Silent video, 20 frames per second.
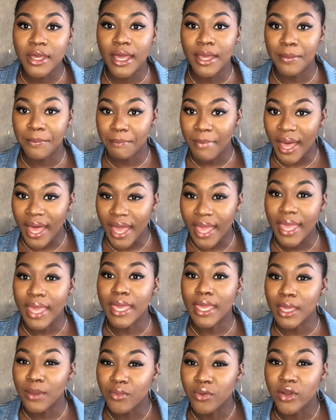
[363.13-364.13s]
and buy
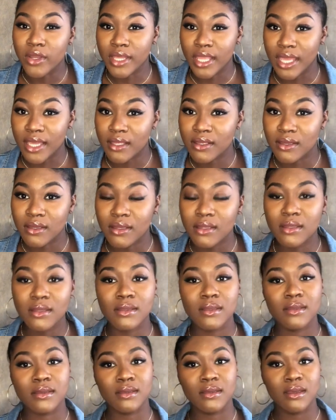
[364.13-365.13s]
heat
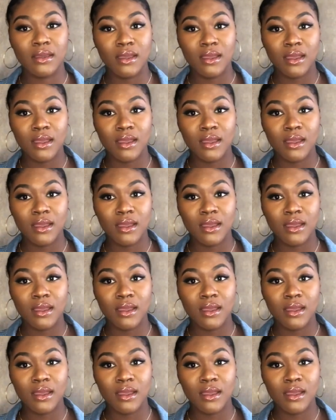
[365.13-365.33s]
protectant